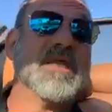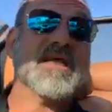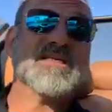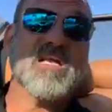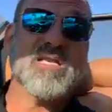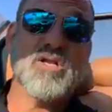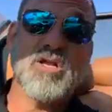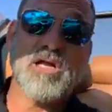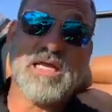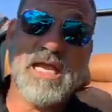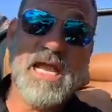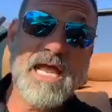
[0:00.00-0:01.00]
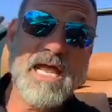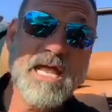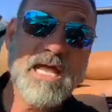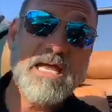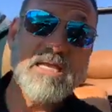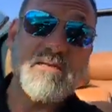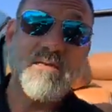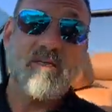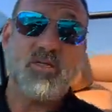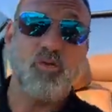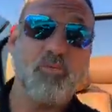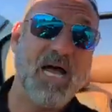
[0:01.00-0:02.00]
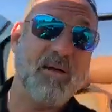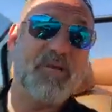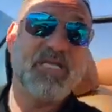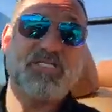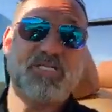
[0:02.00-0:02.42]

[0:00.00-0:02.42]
because then you look in, you might be